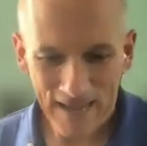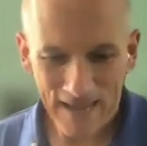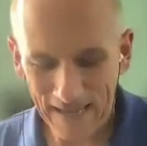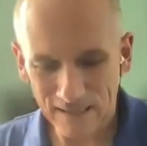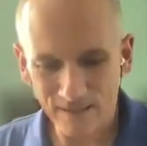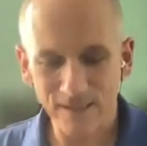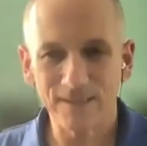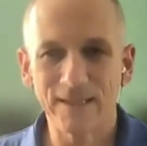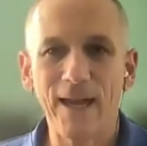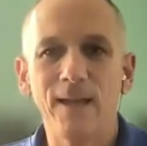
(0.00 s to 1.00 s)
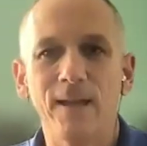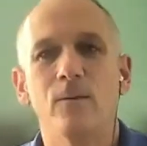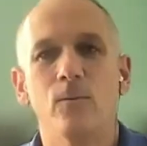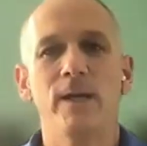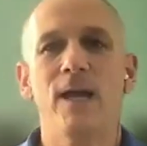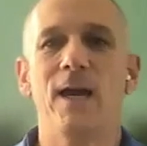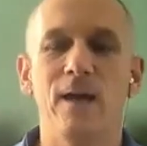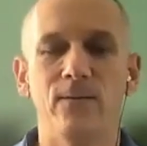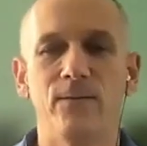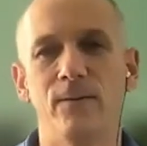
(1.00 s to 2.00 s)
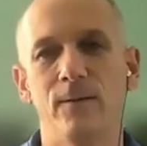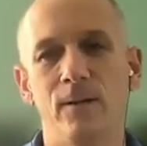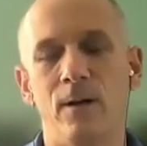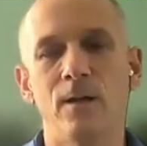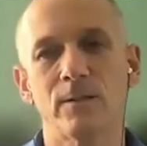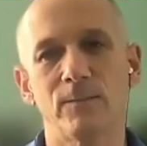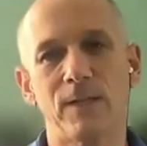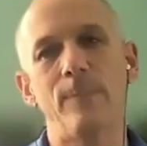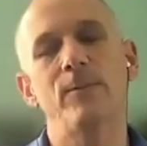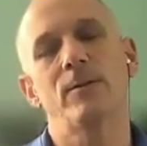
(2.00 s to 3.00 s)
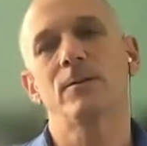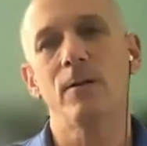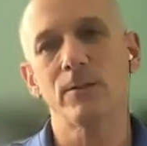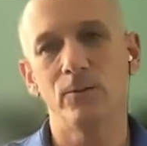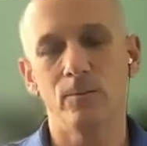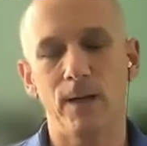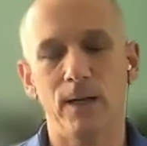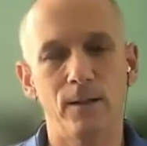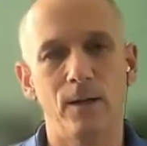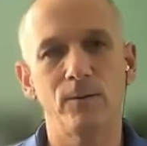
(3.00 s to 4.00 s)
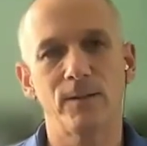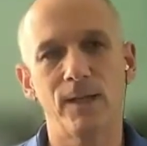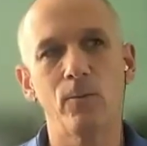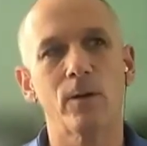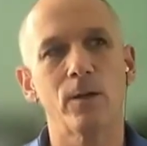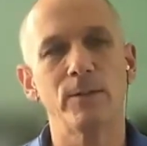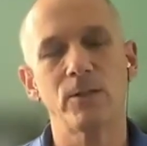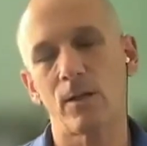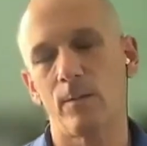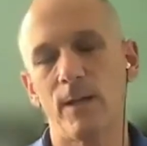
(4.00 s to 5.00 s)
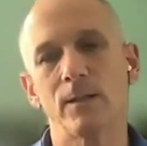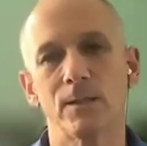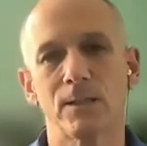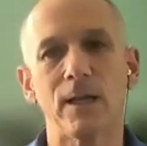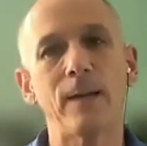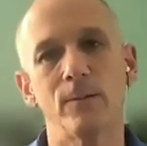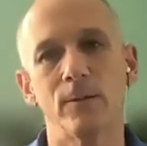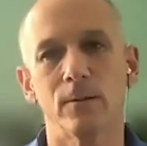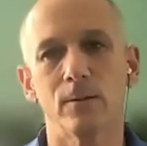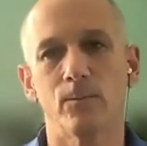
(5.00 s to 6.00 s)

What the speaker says: And today we have an awesome topic to talk to you about. And today we're going to be talking about the Sleipner